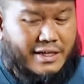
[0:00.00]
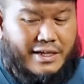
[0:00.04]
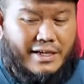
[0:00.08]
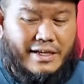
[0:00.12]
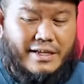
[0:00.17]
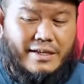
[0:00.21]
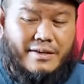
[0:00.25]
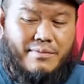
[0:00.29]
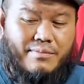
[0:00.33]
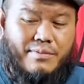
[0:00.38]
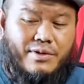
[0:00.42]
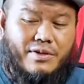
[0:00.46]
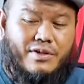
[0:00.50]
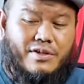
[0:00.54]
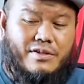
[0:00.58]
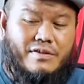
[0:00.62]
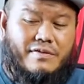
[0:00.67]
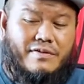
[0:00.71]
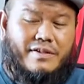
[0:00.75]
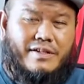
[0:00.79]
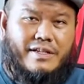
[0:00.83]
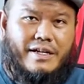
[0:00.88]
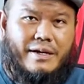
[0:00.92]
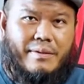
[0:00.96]
And because
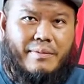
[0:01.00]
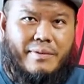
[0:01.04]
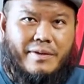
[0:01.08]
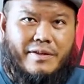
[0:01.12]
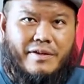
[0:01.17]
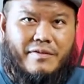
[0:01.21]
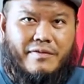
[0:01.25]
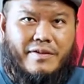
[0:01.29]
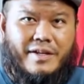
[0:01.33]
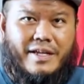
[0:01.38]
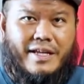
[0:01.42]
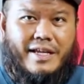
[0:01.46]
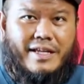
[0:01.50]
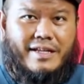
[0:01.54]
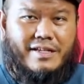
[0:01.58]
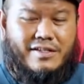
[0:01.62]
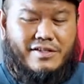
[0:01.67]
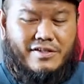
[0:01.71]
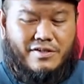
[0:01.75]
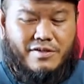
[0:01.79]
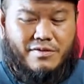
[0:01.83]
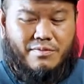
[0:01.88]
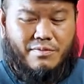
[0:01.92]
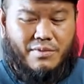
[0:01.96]
of the diameter of the head
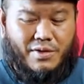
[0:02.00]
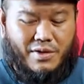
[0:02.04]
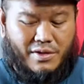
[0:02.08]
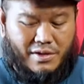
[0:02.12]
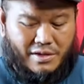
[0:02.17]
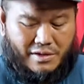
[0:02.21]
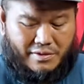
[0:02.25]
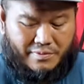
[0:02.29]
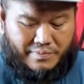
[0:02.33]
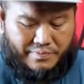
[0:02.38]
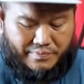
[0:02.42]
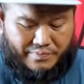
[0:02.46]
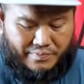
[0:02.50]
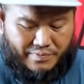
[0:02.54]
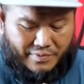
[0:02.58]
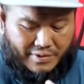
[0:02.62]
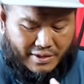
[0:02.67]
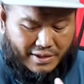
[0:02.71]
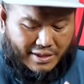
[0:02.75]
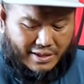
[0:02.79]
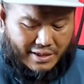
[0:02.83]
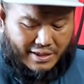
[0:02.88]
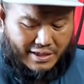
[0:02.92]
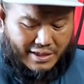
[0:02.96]
is small,
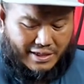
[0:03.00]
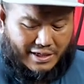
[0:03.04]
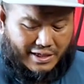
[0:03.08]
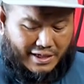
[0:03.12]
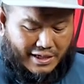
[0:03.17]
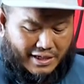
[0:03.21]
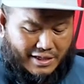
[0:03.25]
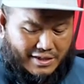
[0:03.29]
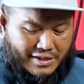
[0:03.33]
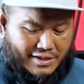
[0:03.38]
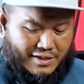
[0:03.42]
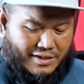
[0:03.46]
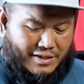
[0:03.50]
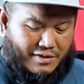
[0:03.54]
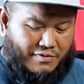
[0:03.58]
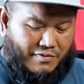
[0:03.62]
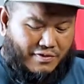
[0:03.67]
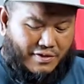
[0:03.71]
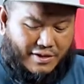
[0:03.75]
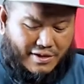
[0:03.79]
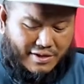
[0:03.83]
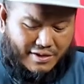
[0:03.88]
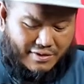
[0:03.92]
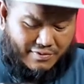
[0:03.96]
it's
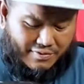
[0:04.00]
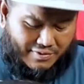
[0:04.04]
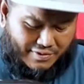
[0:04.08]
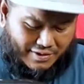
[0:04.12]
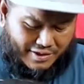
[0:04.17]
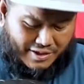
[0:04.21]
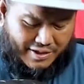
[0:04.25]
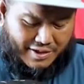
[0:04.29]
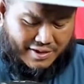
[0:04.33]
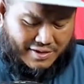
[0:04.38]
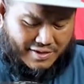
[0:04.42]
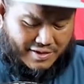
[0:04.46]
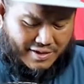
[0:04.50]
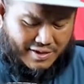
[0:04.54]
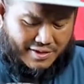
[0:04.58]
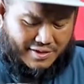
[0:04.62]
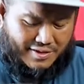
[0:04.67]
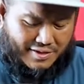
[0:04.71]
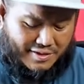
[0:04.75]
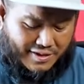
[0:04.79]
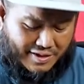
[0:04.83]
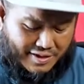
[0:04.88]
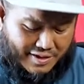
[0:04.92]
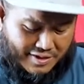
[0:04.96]
difficult. He
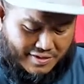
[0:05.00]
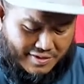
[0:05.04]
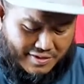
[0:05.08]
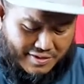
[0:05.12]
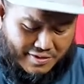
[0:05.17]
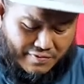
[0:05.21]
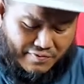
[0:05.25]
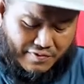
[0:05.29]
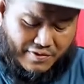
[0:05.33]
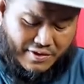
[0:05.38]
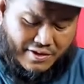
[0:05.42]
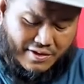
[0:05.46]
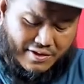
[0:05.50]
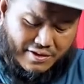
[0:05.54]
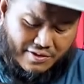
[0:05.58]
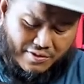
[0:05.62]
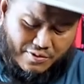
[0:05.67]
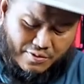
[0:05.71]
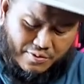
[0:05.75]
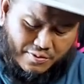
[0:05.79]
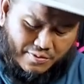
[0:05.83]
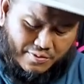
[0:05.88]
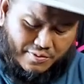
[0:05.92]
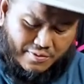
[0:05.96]
says that it's
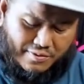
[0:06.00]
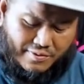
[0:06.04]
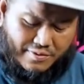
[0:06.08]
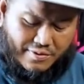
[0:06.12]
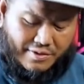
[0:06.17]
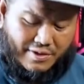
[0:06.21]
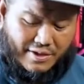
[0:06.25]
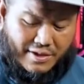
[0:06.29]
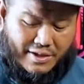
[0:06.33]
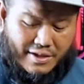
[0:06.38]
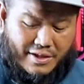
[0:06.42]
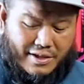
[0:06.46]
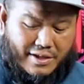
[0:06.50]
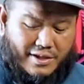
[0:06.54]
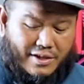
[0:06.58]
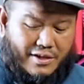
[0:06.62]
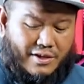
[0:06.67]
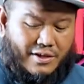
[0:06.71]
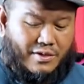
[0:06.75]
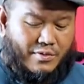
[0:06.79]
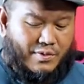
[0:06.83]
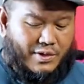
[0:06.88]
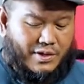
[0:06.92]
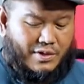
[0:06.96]
difficult to,
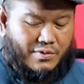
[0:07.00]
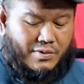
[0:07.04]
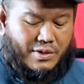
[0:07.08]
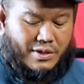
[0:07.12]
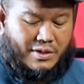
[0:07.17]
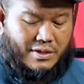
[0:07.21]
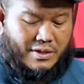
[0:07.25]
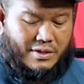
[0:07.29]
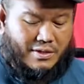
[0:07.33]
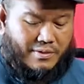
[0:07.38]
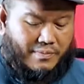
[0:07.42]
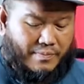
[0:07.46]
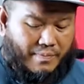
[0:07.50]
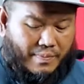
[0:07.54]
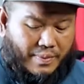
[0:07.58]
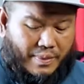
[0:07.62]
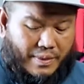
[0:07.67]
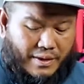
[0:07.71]
you know, when you want to